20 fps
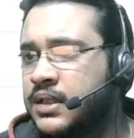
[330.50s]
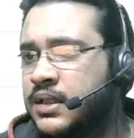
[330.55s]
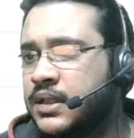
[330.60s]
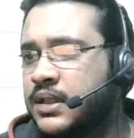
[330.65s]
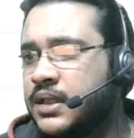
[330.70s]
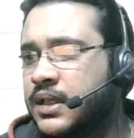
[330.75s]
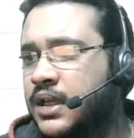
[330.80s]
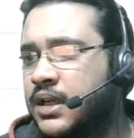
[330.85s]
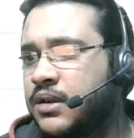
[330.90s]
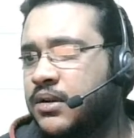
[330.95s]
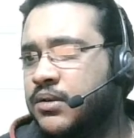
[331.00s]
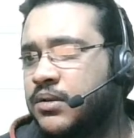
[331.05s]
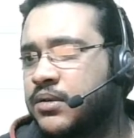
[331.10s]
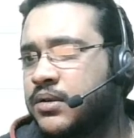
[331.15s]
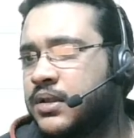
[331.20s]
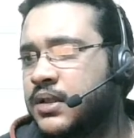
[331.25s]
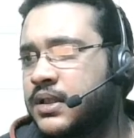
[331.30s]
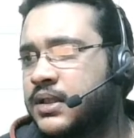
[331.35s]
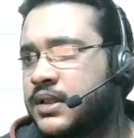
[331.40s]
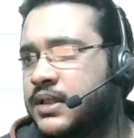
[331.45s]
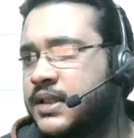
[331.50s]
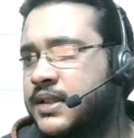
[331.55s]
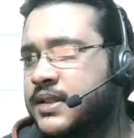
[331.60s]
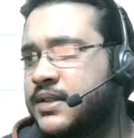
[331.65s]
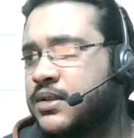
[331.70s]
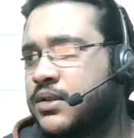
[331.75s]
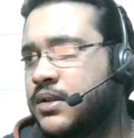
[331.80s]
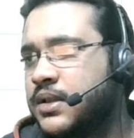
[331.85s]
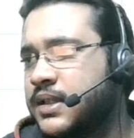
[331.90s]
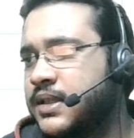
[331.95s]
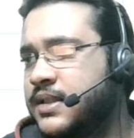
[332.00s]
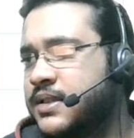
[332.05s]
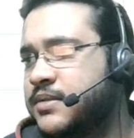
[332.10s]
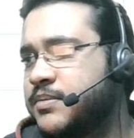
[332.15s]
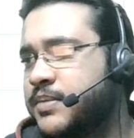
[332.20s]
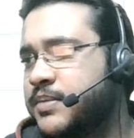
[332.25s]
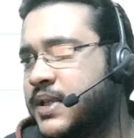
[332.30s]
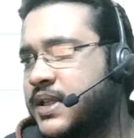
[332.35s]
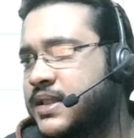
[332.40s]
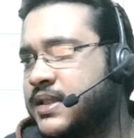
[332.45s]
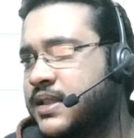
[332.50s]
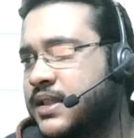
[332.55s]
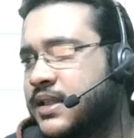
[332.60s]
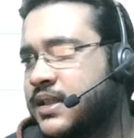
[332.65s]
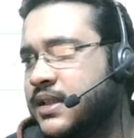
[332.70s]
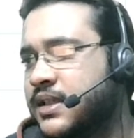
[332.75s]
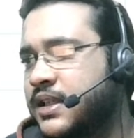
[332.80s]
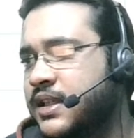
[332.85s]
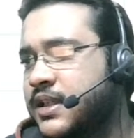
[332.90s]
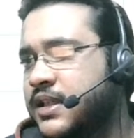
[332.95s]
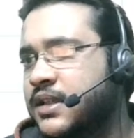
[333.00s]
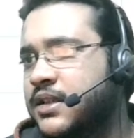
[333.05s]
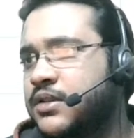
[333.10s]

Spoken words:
Now, this is basically